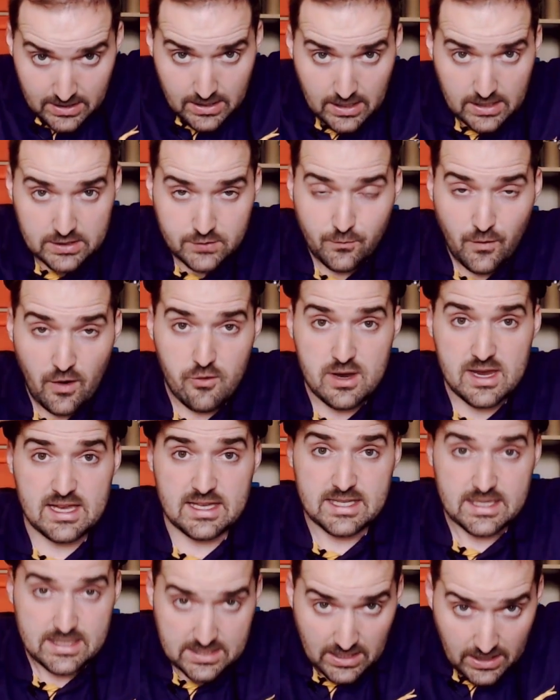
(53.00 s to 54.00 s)
it's very
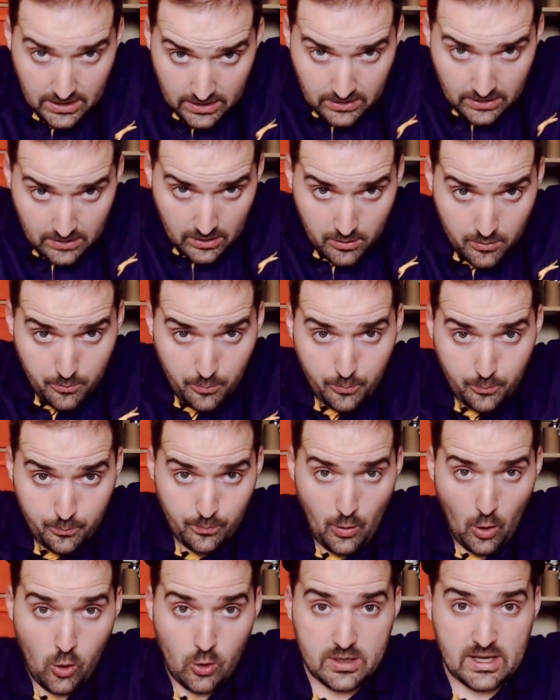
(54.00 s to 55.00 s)
easy to
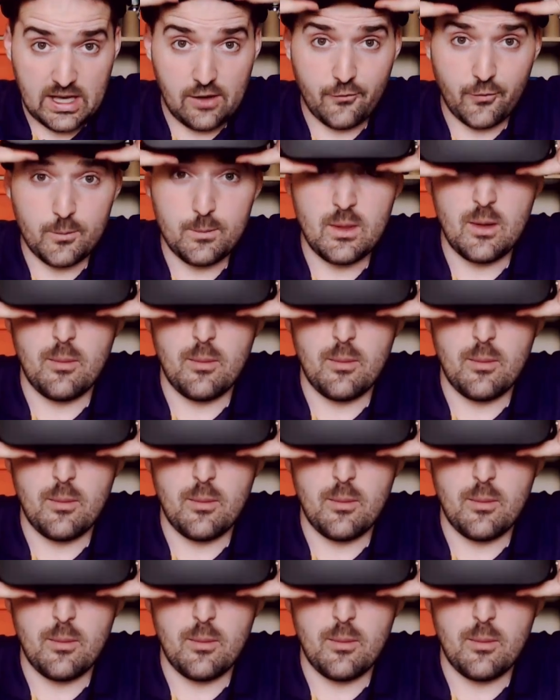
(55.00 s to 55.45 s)
hook it from the